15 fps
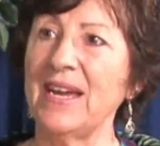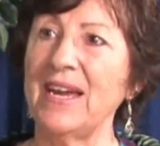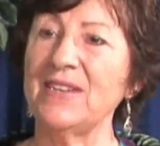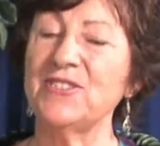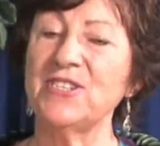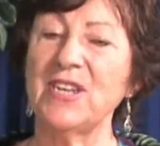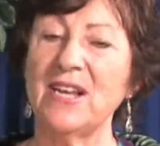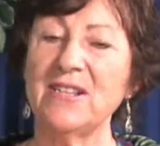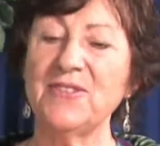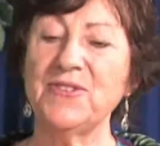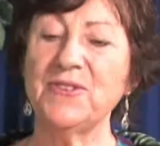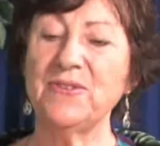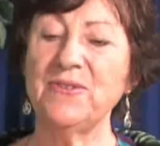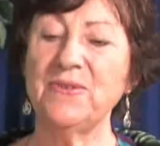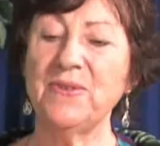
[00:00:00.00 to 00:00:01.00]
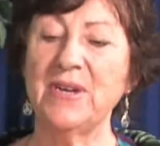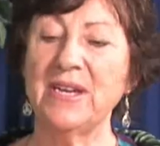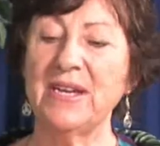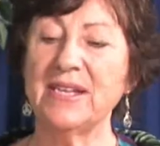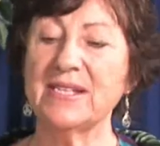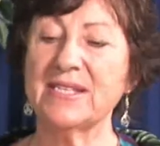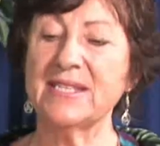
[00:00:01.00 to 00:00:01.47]
And Cheltu,
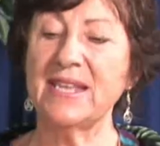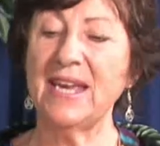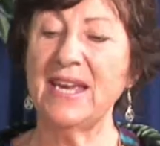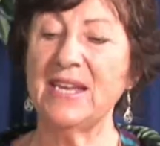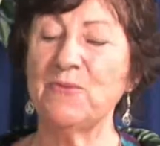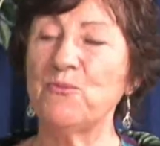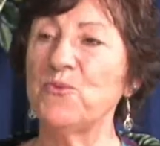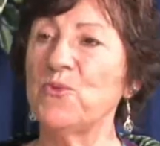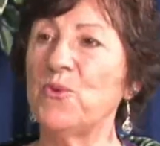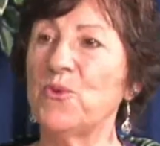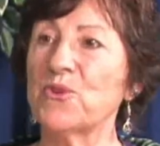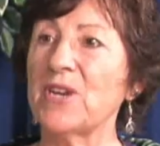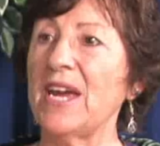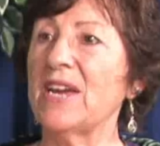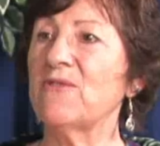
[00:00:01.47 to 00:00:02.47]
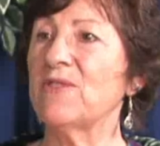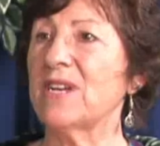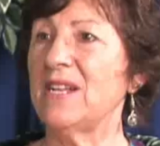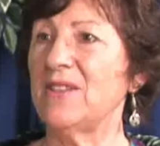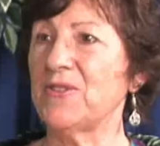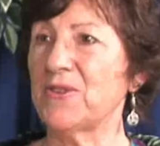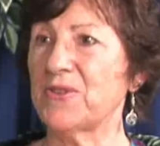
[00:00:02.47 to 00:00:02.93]
it's said, brought
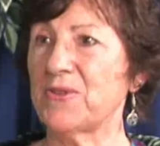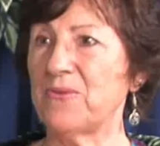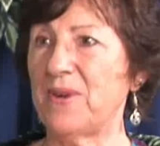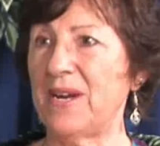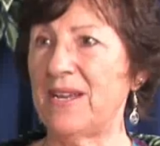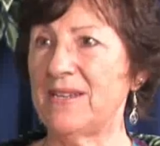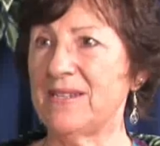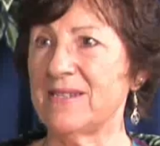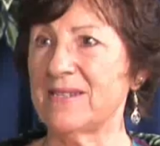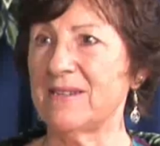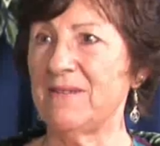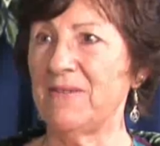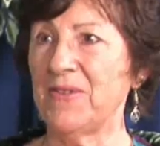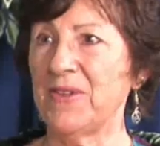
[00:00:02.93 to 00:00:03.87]
agriculture to Ireland.